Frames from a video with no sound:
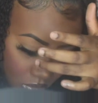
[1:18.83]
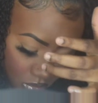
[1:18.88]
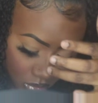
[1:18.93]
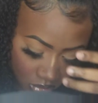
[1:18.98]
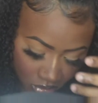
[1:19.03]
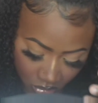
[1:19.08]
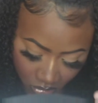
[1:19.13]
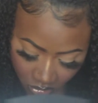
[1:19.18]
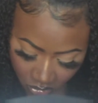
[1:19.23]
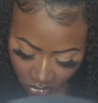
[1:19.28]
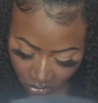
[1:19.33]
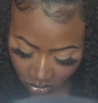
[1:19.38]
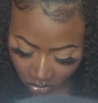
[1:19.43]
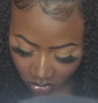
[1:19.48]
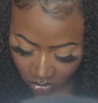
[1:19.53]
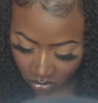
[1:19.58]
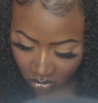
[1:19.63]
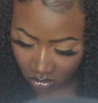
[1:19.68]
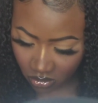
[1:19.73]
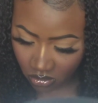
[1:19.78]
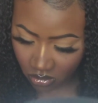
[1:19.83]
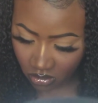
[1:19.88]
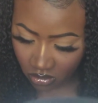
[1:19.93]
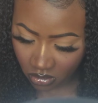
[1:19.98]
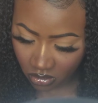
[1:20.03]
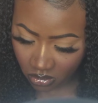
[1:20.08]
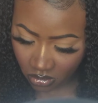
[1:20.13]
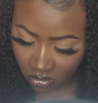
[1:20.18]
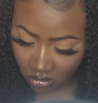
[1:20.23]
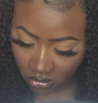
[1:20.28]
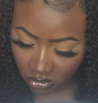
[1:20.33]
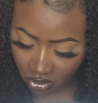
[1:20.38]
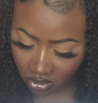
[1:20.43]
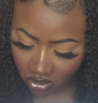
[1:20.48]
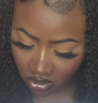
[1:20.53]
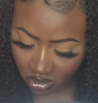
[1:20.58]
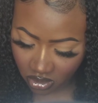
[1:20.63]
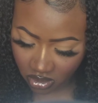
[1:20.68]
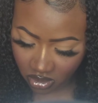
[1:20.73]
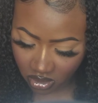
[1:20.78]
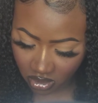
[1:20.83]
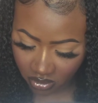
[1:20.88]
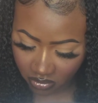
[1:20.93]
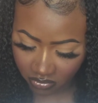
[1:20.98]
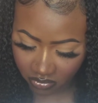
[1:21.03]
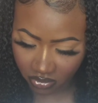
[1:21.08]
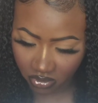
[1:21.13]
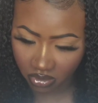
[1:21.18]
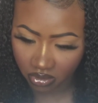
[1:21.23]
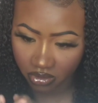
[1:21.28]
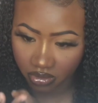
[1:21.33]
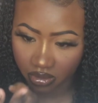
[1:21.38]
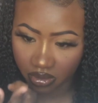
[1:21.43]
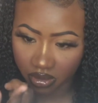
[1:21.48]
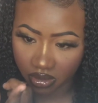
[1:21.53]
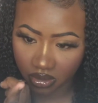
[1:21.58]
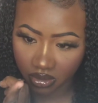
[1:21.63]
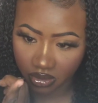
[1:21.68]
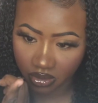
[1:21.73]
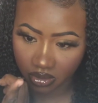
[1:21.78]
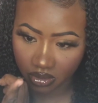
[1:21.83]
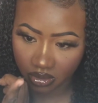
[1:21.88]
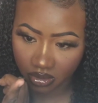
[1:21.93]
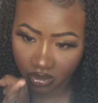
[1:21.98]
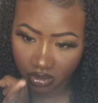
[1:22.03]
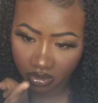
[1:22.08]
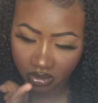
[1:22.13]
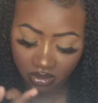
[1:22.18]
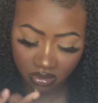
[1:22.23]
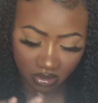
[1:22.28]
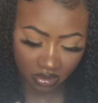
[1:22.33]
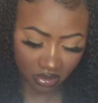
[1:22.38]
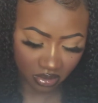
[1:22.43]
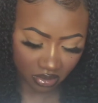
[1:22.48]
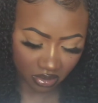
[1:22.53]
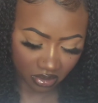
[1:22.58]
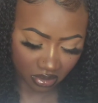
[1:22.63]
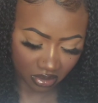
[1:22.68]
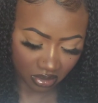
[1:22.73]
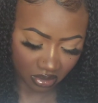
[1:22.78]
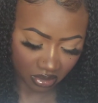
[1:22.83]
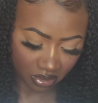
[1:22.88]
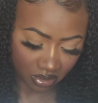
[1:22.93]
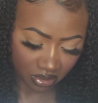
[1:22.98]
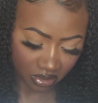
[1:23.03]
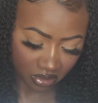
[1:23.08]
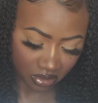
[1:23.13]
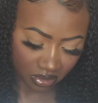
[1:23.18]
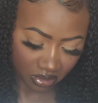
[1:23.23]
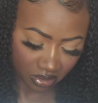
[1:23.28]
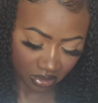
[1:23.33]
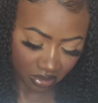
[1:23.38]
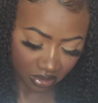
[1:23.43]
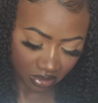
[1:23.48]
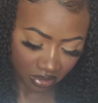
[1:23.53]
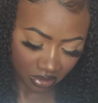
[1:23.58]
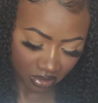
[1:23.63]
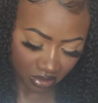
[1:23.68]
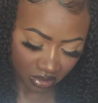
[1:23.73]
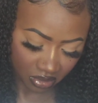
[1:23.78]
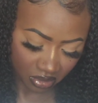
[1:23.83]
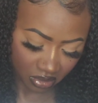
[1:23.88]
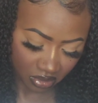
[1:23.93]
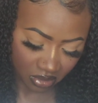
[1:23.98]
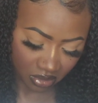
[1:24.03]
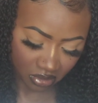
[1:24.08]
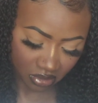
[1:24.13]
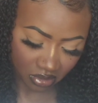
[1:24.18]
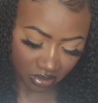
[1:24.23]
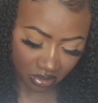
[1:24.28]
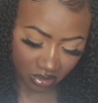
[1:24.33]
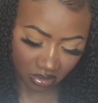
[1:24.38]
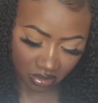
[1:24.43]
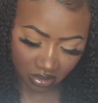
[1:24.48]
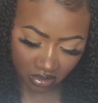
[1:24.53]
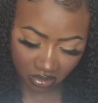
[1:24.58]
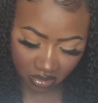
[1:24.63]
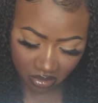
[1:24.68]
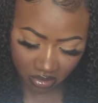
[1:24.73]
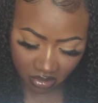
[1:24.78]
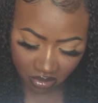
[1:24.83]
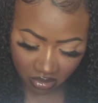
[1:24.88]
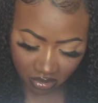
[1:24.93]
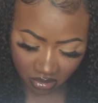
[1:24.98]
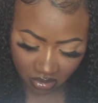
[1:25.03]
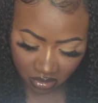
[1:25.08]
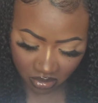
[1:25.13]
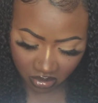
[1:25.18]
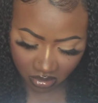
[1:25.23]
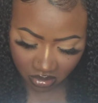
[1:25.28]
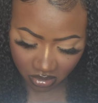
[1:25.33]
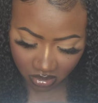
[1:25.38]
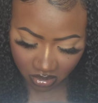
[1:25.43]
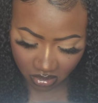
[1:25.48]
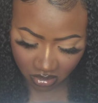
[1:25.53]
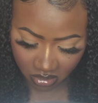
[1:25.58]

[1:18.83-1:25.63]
(no one is talking)